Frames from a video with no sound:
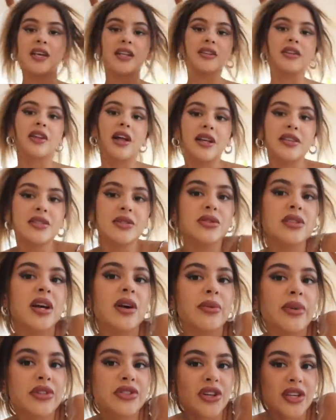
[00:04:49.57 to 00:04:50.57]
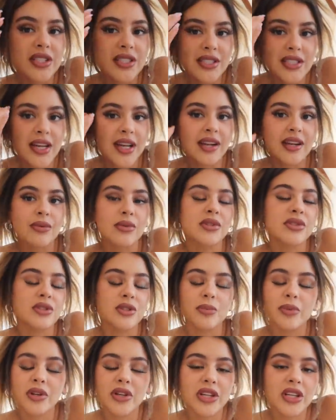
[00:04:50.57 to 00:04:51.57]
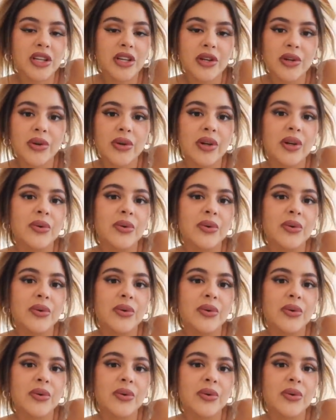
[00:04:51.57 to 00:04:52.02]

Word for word: The last hotel we just stayed in was super cute.